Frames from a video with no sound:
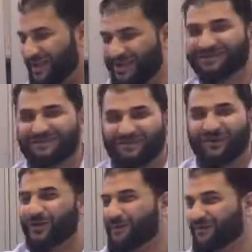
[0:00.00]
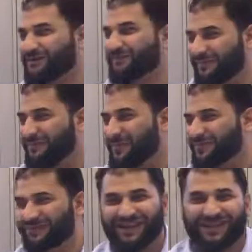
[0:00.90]
Yes, almost, but
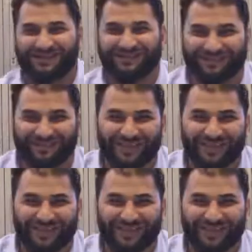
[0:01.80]
more than that.